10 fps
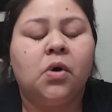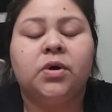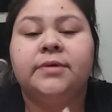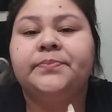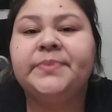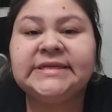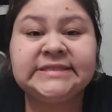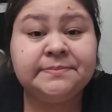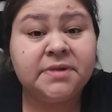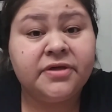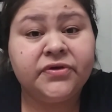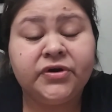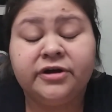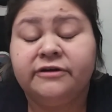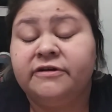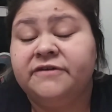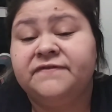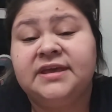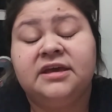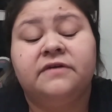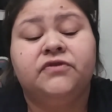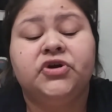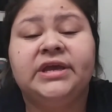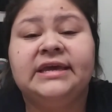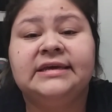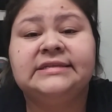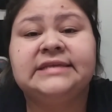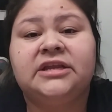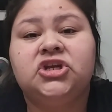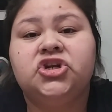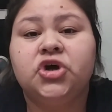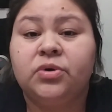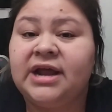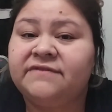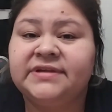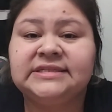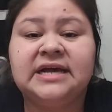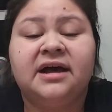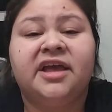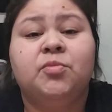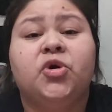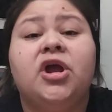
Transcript: or busy mother of your kids and you don't have that time,